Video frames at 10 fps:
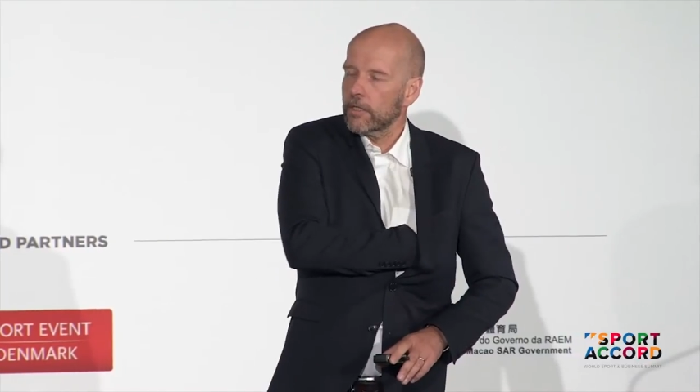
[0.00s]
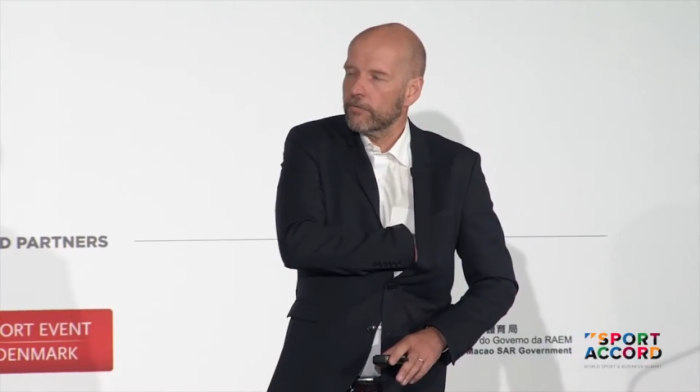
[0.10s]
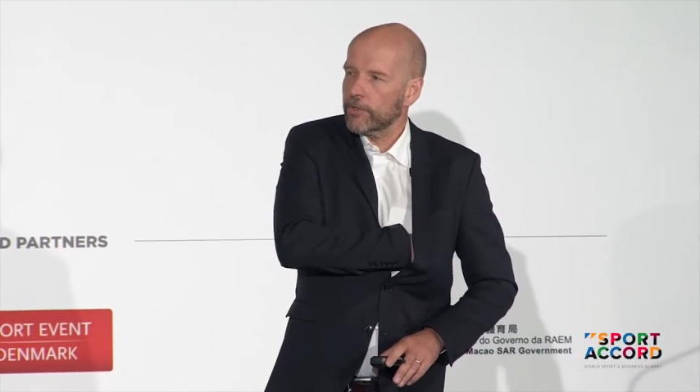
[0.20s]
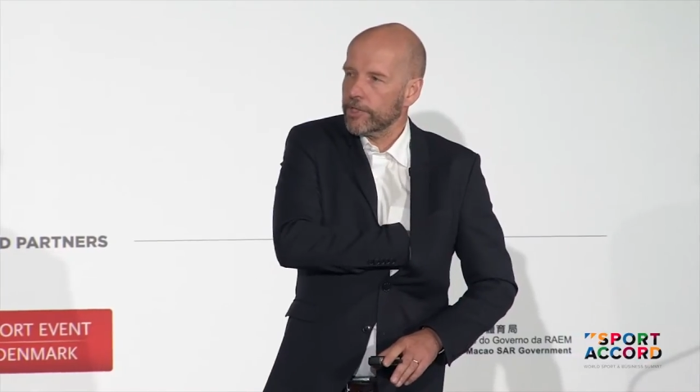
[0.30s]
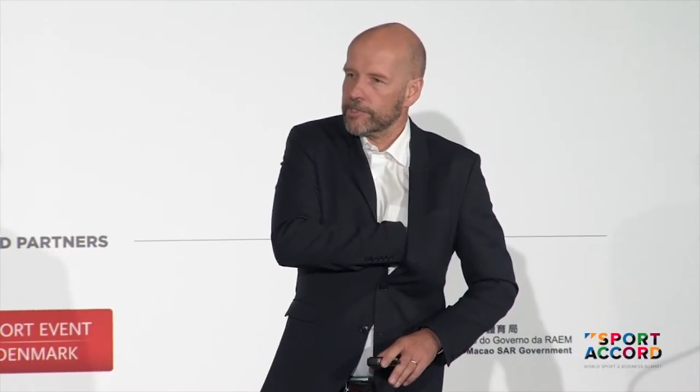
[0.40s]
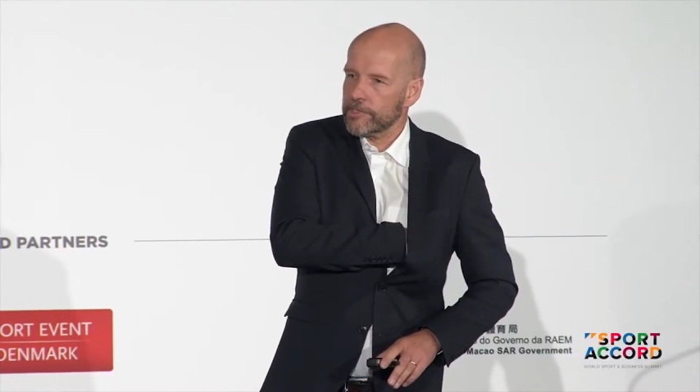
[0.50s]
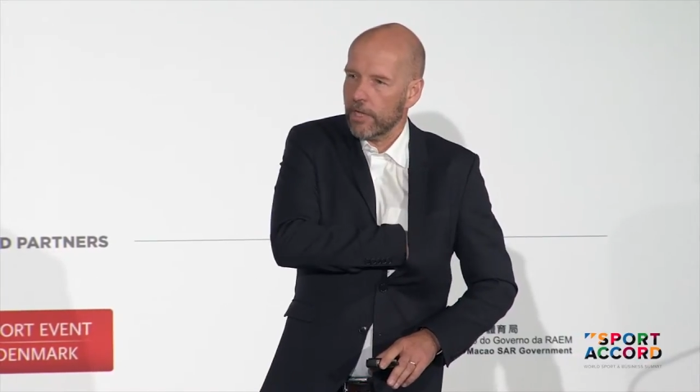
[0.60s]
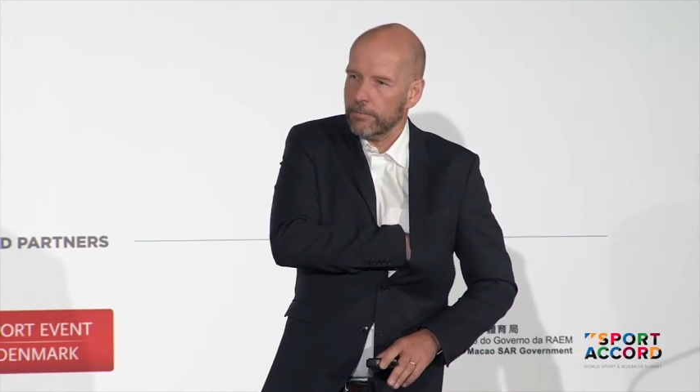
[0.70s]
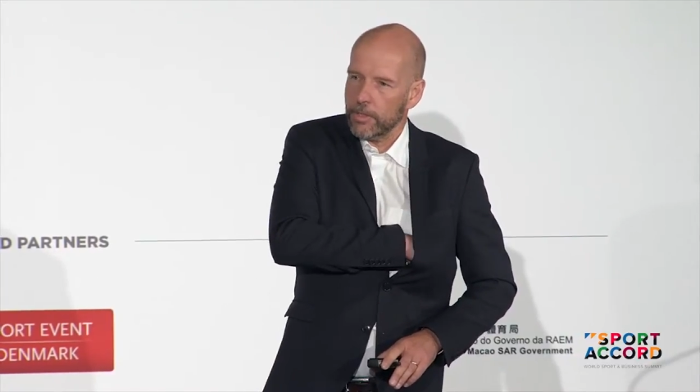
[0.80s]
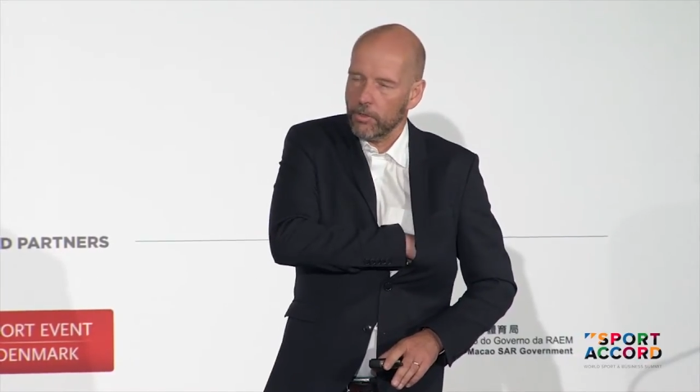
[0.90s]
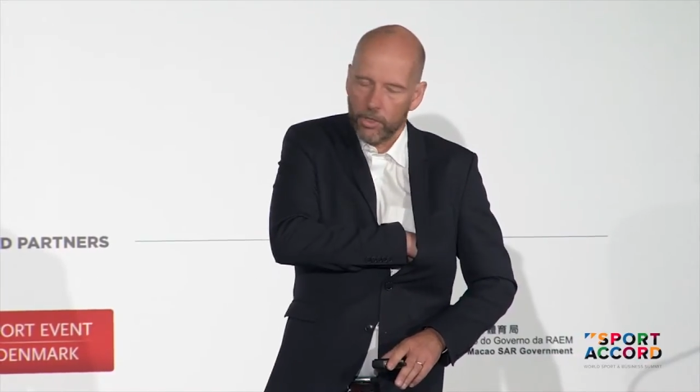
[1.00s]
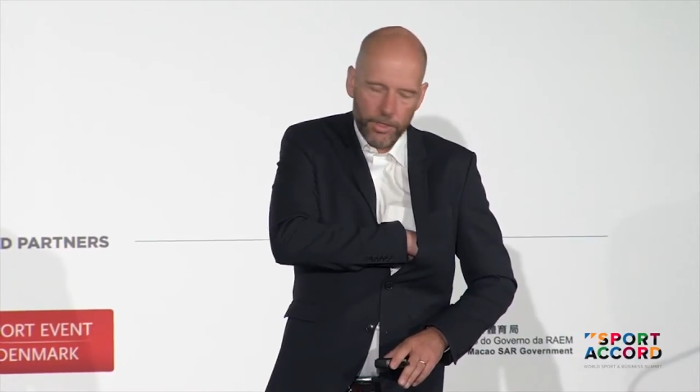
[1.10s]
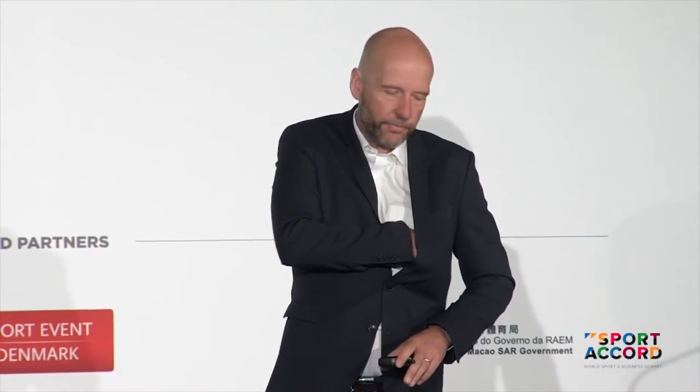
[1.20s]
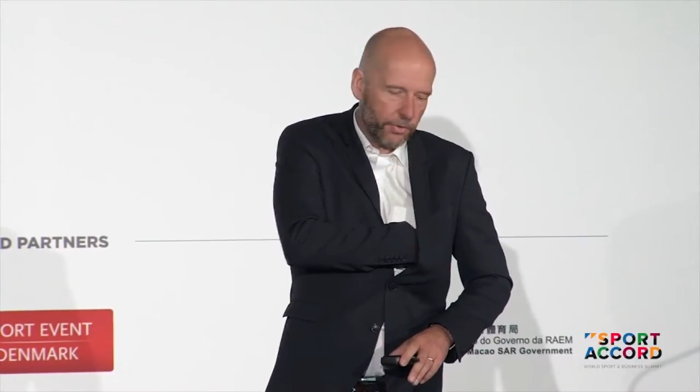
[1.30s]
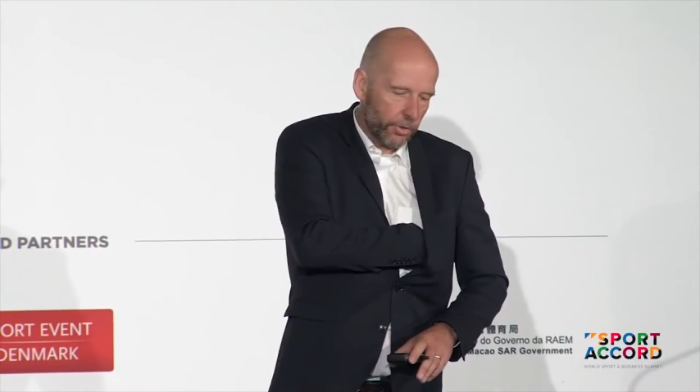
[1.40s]
for example, or
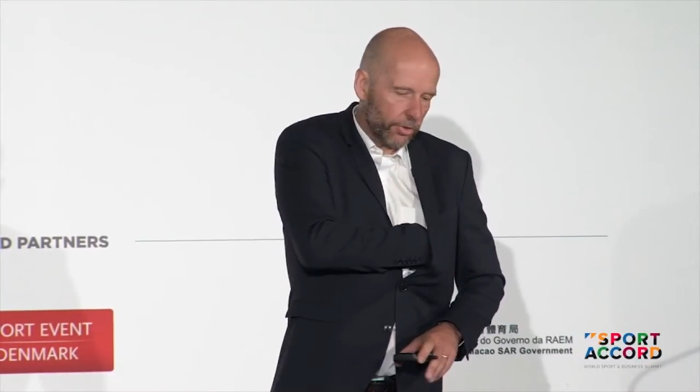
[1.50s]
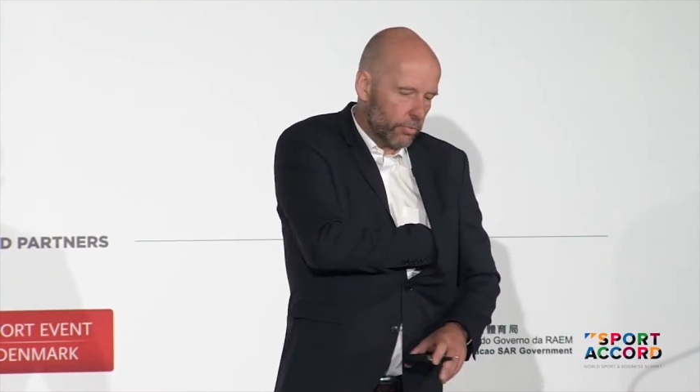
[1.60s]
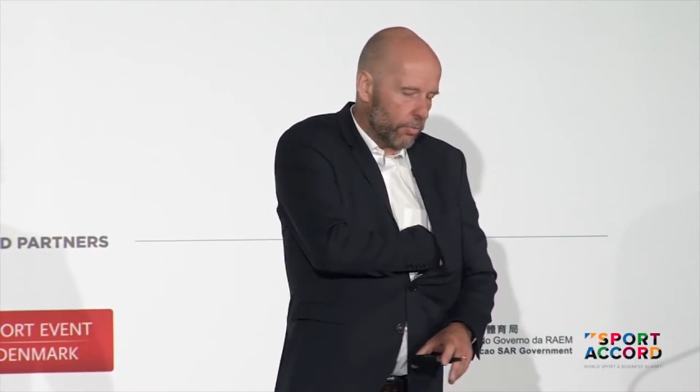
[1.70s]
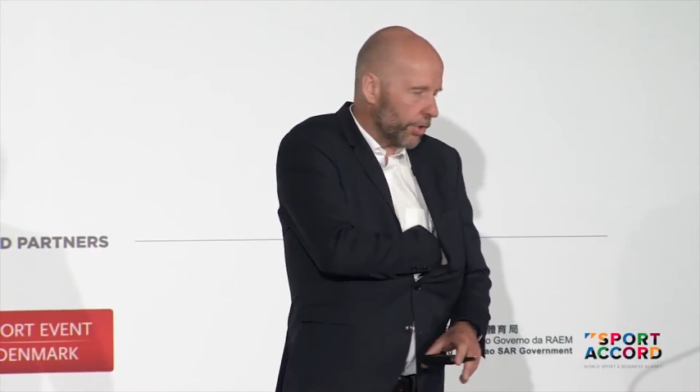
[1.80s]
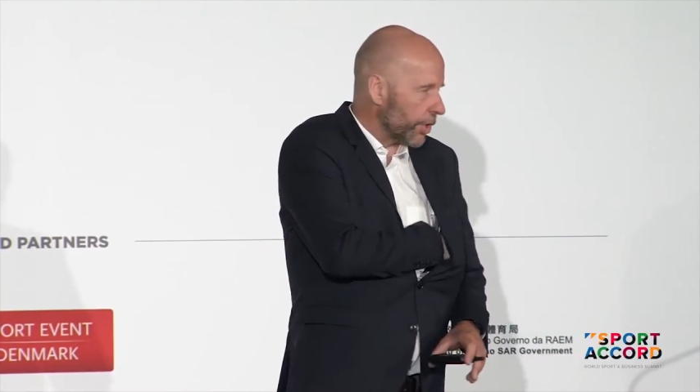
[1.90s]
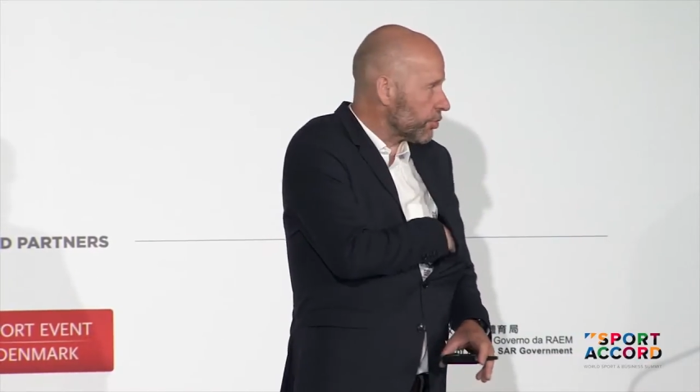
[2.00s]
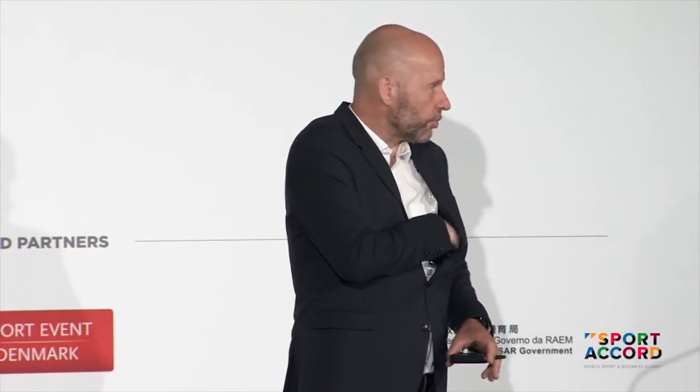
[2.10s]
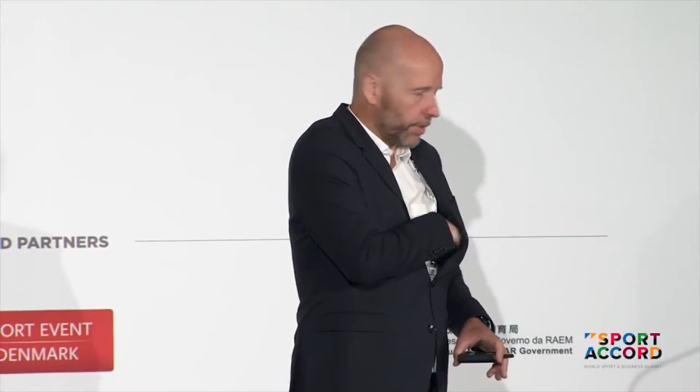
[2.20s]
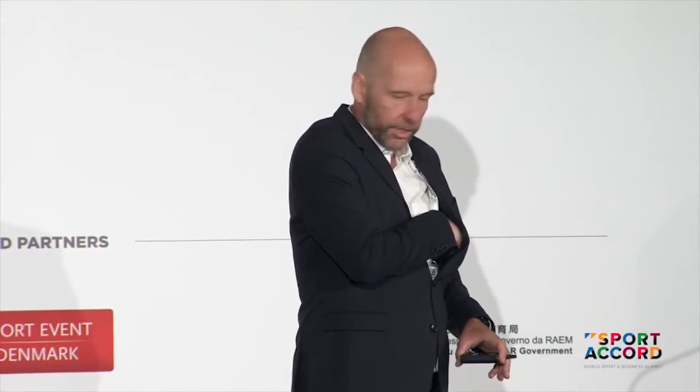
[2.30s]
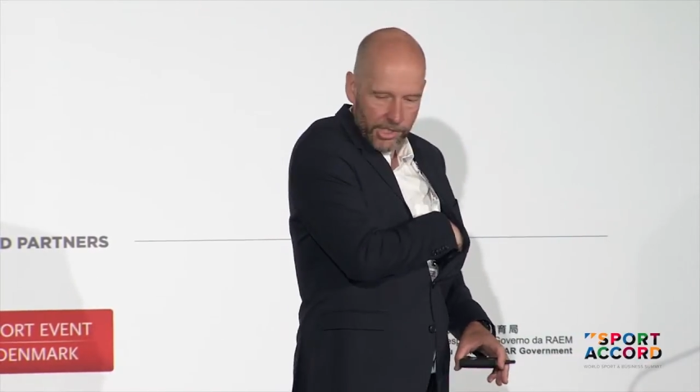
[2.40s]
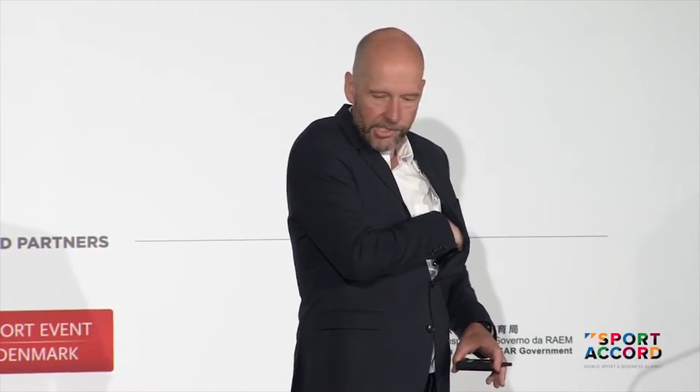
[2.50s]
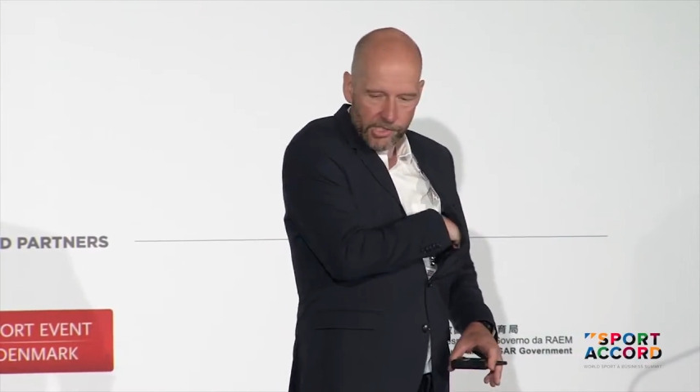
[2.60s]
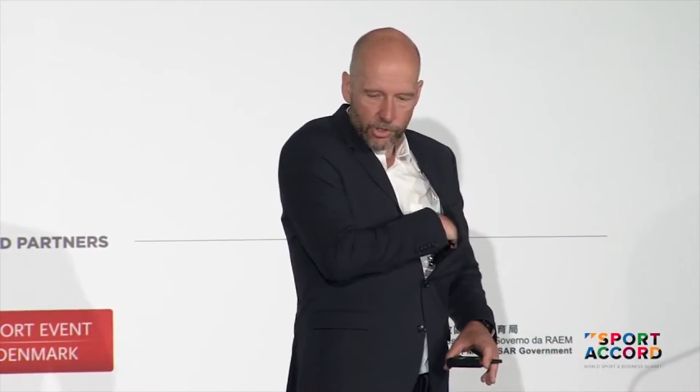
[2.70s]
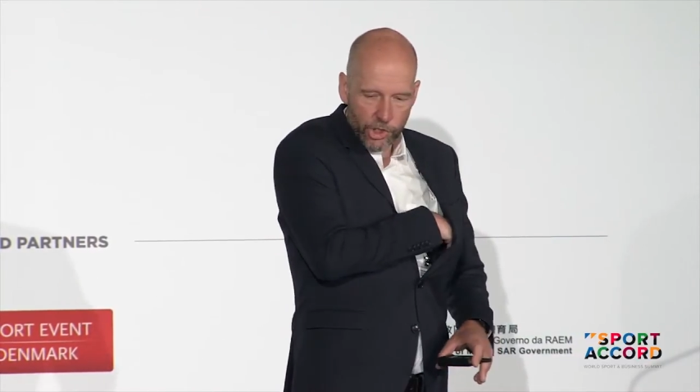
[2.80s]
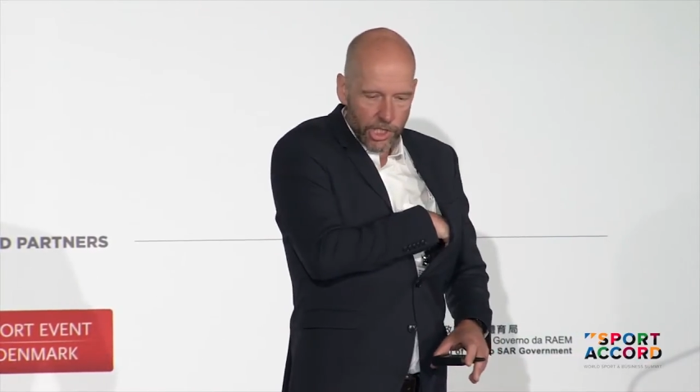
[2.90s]
if you want to monitor an
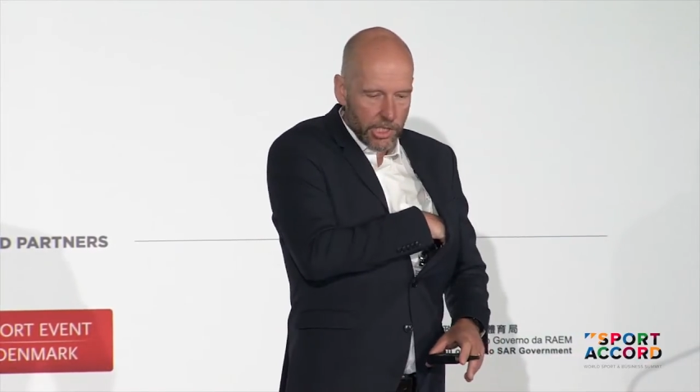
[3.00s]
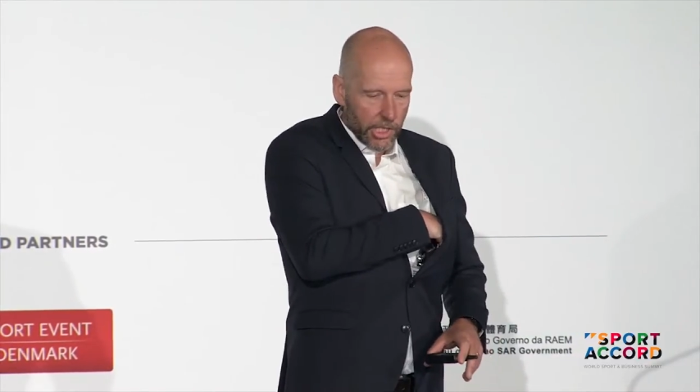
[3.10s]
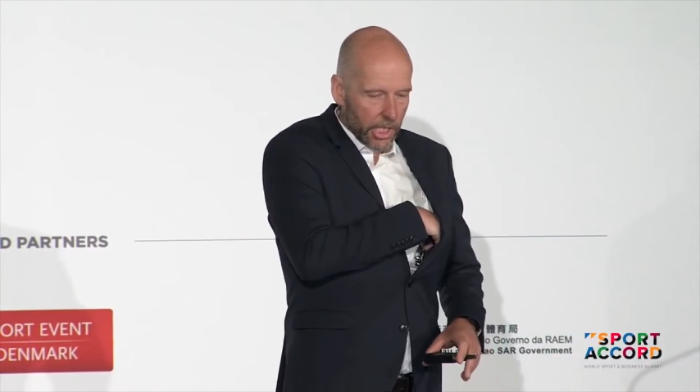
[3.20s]
ECG,